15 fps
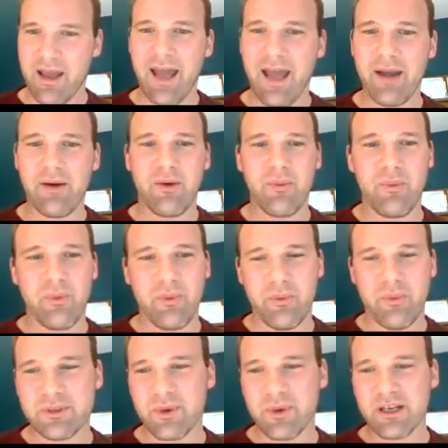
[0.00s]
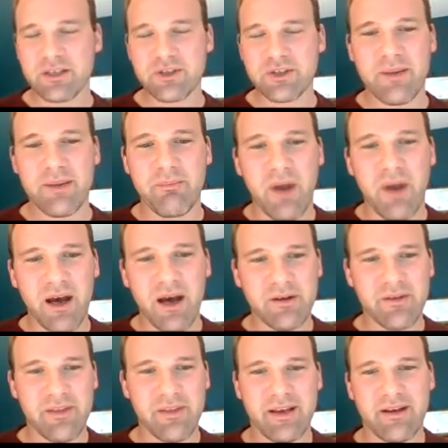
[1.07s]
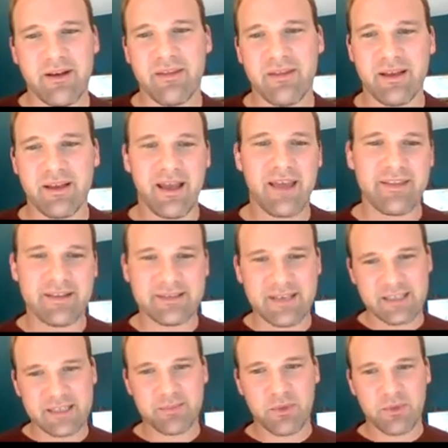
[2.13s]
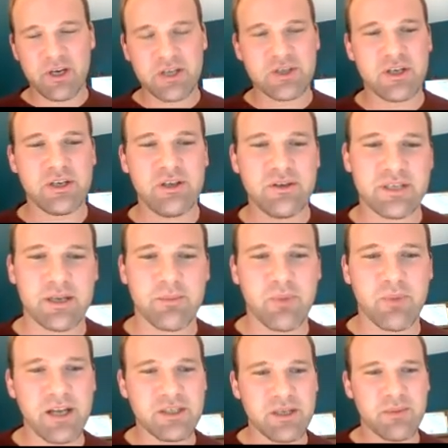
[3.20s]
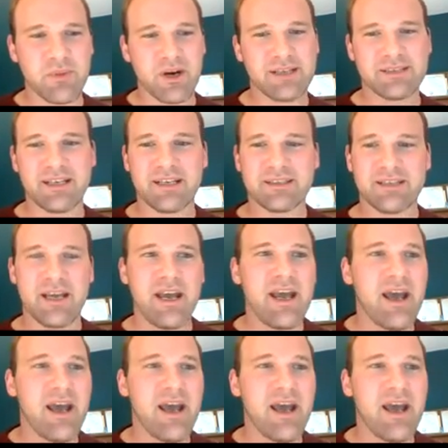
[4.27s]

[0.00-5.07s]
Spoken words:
And so we're going to try to model this exploration using a branching process.